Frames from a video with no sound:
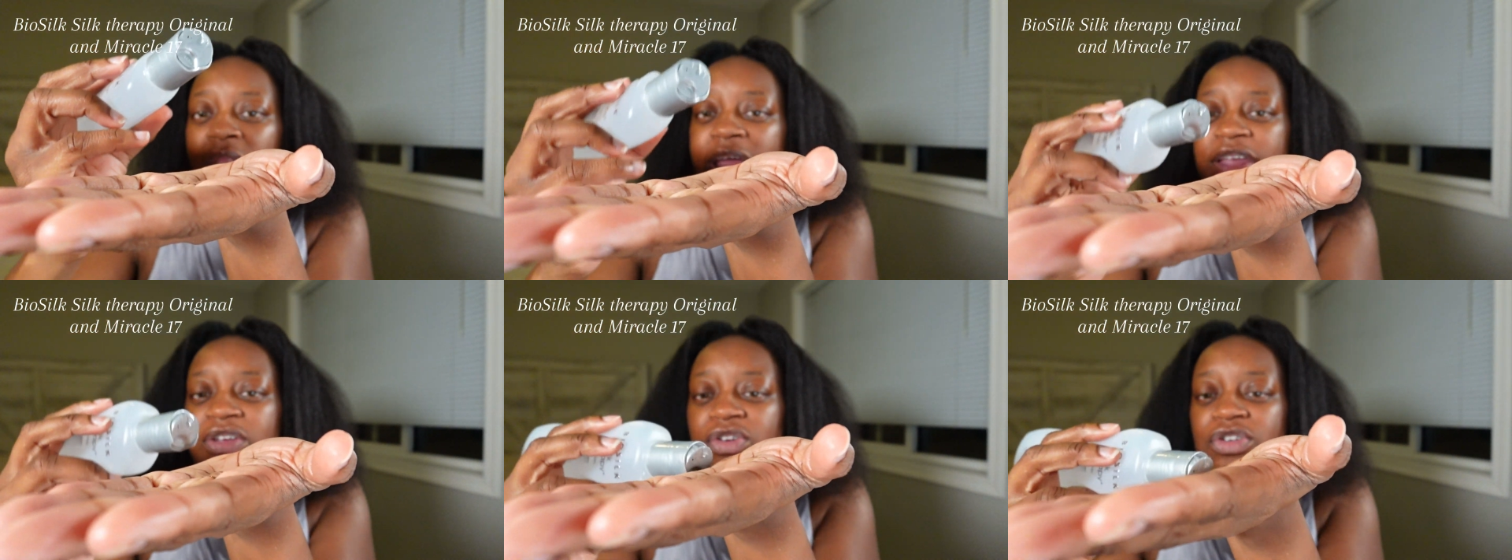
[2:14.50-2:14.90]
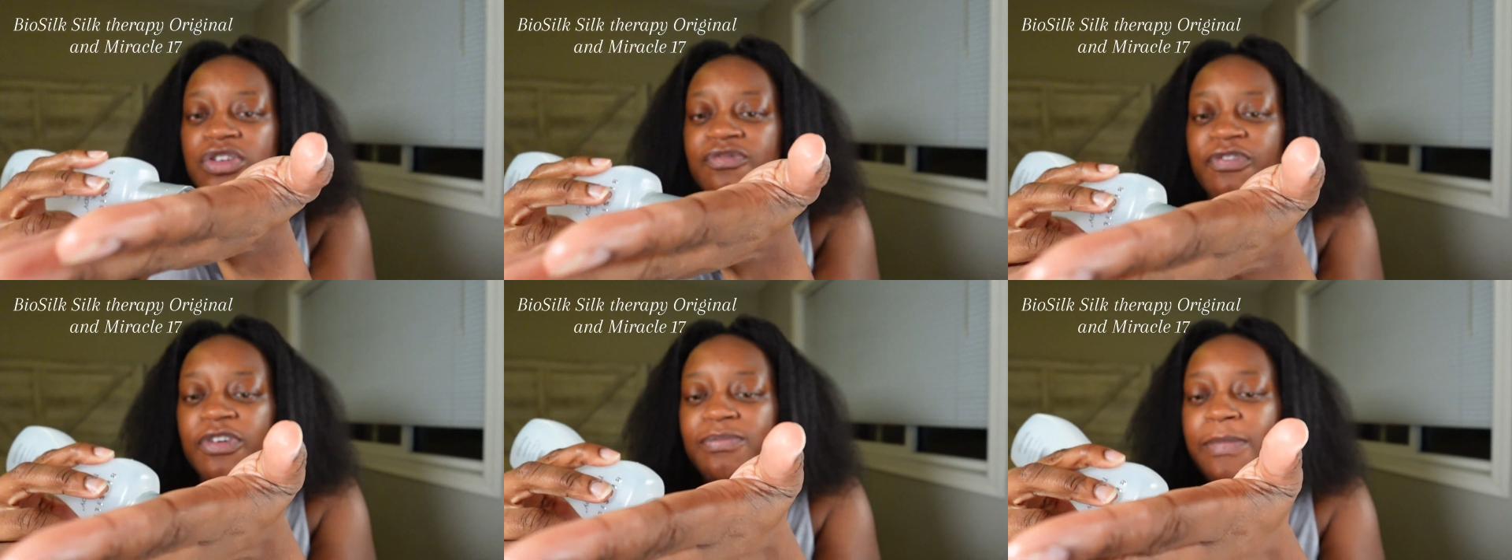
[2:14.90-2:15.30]
I use
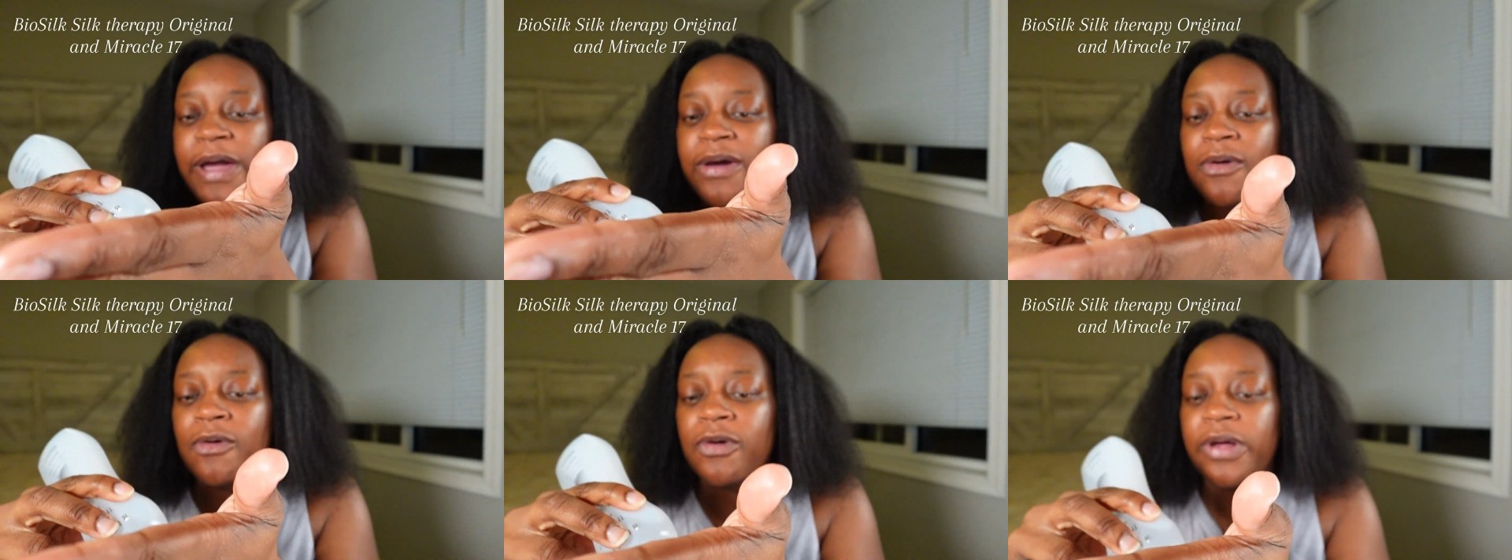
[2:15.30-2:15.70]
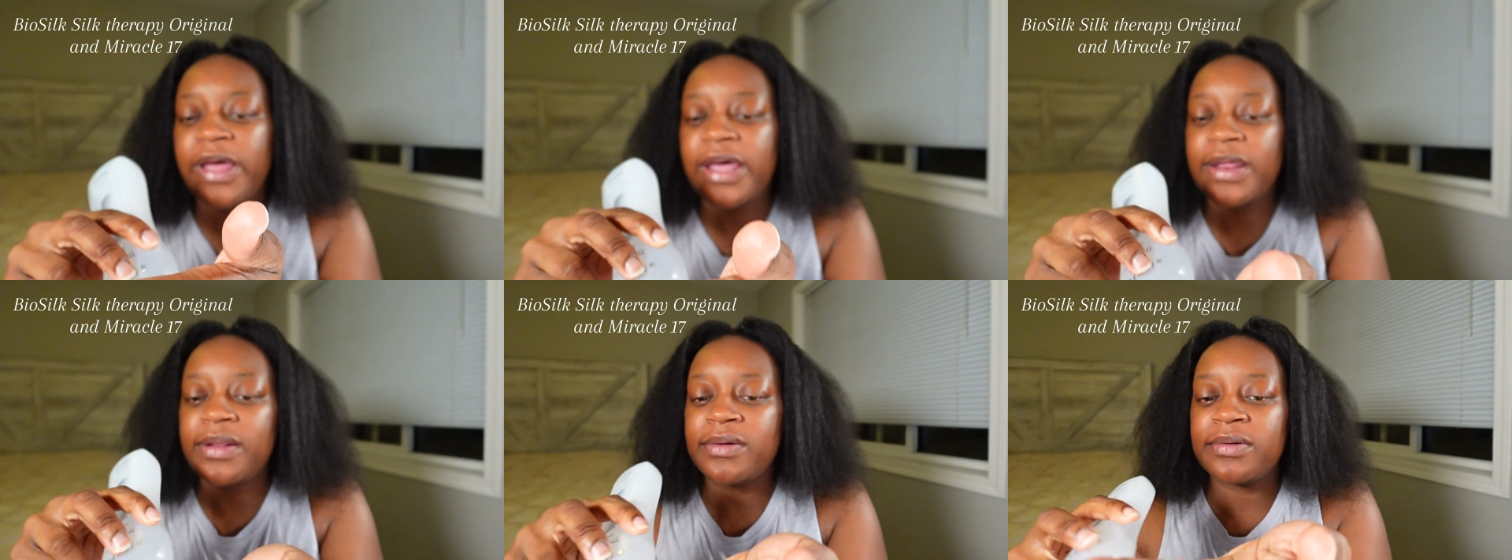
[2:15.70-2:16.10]
for my whole
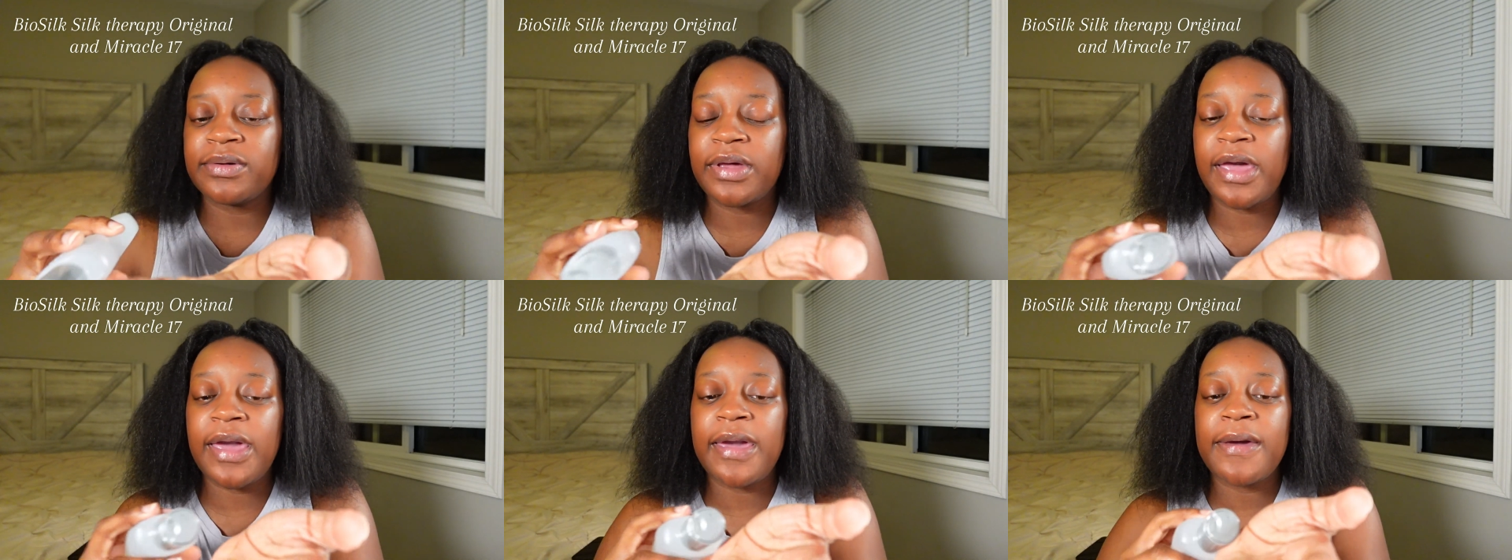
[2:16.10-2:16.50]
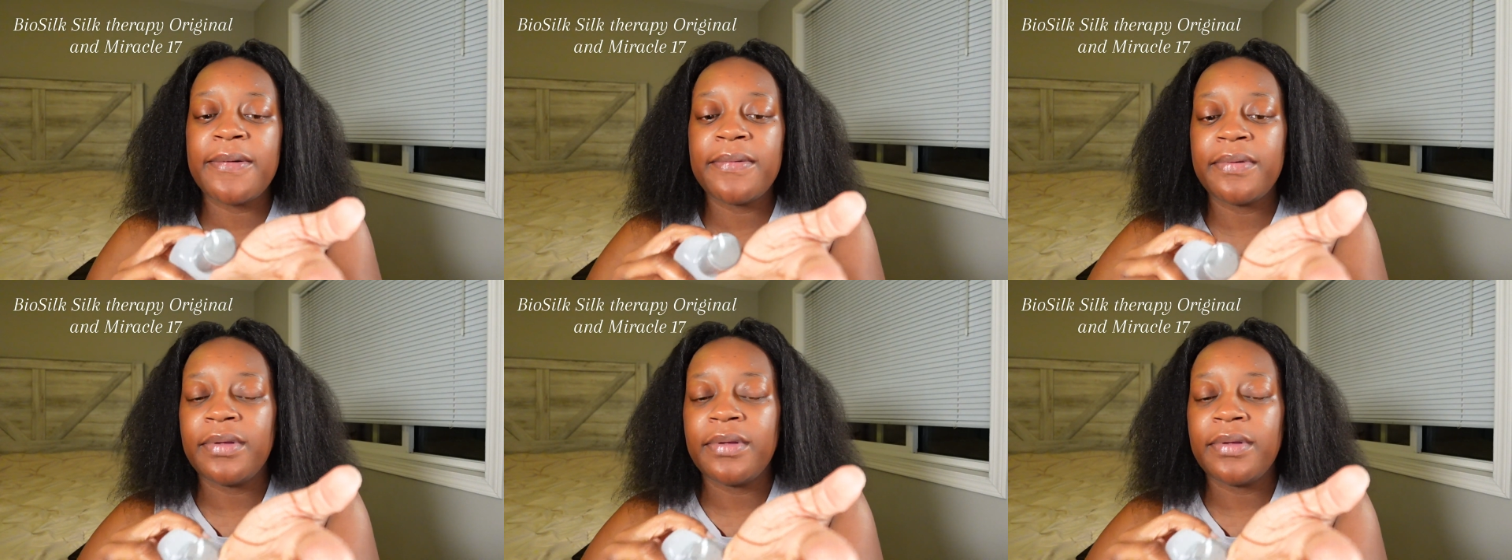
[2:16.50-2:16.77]
head. Okay,